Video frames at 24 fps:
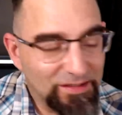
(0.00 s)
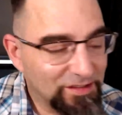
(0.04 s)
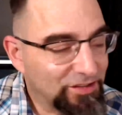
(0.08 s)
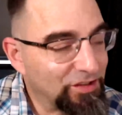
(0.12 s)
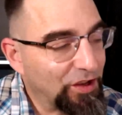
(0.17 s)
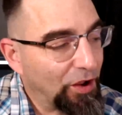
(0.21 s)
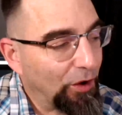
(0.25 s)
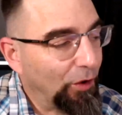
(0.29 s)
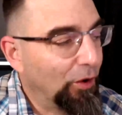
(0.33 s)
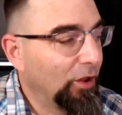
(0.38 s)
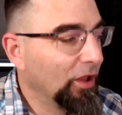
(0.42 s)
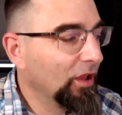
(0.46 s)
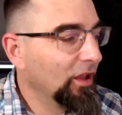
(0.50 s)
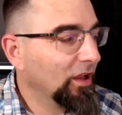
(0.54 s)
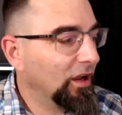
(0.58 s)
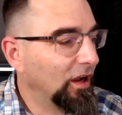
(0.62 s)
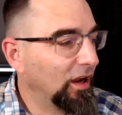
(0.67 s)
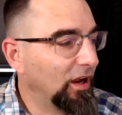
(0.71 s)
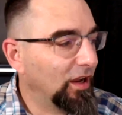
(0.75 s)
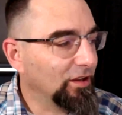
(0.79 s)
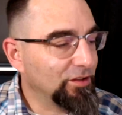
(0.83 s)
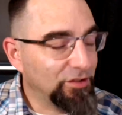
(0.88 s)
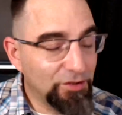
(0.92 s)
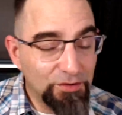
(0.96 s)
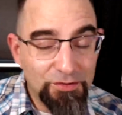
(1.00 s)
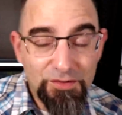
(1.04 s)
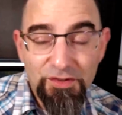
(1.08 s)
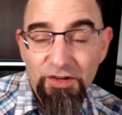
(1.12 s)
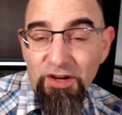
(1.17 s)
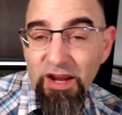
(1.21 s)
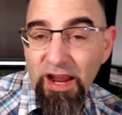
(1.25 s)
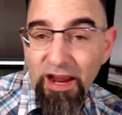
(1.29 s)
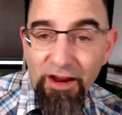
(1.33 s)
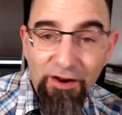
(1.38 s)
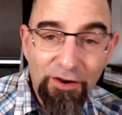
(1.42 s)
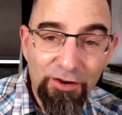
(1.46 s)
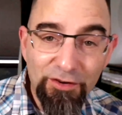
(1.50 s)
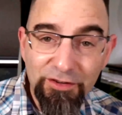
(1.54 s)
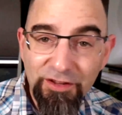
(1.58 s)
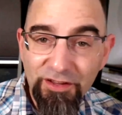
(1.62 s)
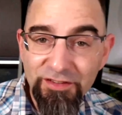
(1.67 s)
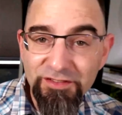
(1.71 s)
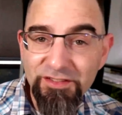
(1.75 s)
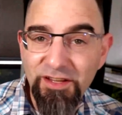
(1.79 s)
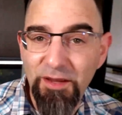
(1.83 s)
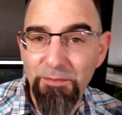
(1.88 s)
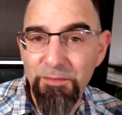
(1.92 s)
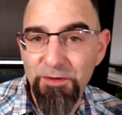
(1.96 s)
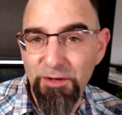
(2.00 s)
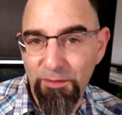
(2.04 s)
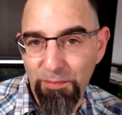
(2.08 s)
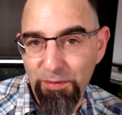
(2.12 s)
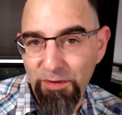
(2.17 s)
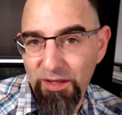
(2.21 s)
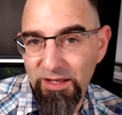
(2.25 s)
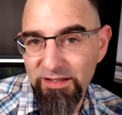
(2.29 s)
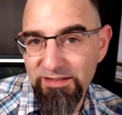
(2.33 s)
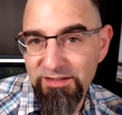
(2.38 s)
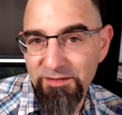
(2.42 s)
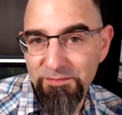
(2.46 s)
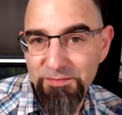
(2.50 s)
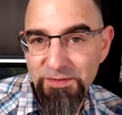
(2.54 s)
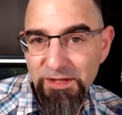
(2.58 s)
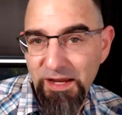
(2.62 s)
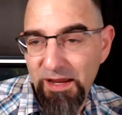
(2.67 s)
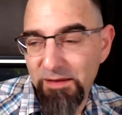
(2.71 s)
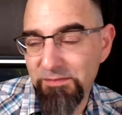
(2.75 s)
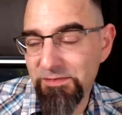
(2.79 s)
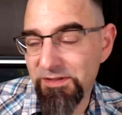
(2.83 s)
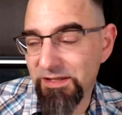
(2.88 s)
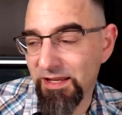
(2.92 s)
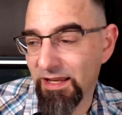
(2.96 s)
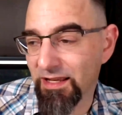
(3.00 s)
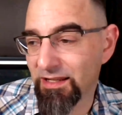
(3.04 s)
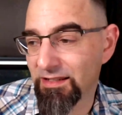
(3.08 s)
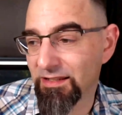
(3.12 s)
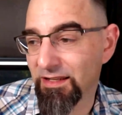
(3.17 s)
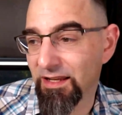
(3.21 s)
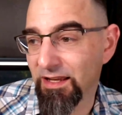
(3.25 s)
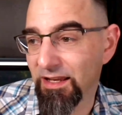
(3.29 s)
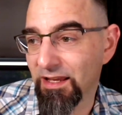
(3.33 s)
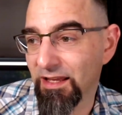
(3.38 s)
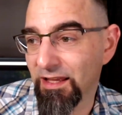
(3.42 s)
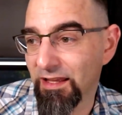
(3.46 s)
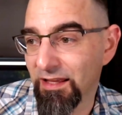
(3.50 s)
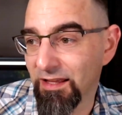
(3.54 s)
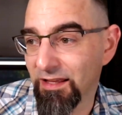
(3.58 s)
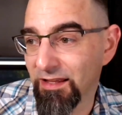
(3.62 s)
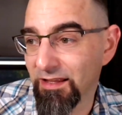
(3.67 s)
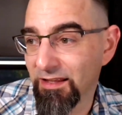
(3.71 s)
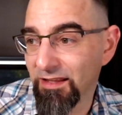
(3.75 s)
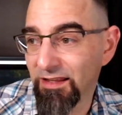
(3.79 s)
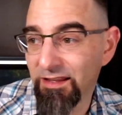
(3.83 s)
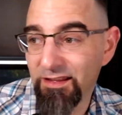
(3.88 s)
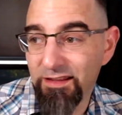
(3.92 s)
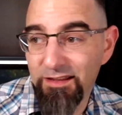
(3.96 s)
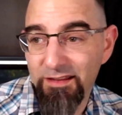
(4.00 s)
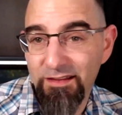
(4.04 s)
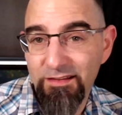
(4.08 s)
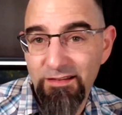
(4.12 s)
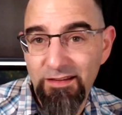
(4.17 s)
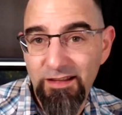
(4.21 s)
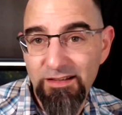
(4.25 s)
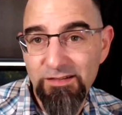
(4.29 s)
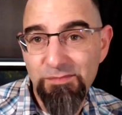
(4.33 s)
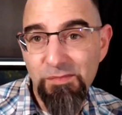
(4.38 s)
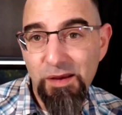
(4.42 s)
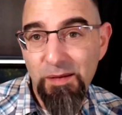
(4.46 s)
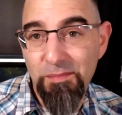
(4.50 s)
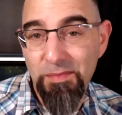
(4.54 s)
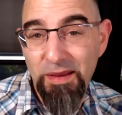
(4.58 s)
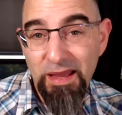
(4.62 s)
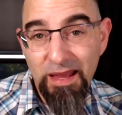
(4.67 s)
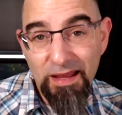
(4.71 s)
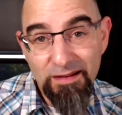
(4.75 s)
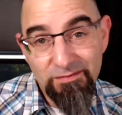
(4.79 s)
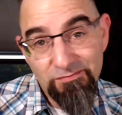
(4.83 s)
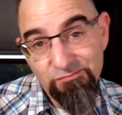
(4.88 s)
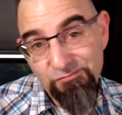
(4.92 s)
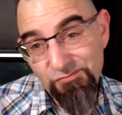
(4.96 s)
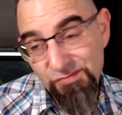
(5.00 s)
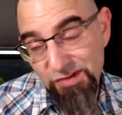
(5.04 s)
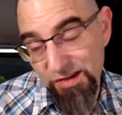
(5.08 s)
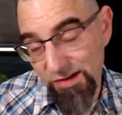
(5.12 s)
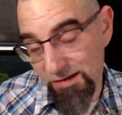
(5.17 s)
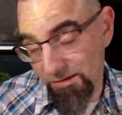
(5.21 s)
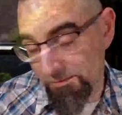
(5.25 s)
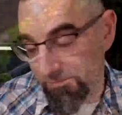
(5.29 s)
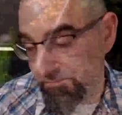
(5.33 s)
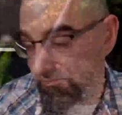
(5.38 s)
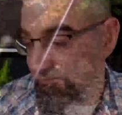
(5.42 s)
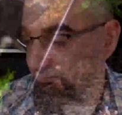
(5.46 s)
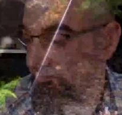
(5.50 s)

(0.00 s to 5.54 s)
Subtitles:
So user error does come into play sometimes, and that's my bad. So.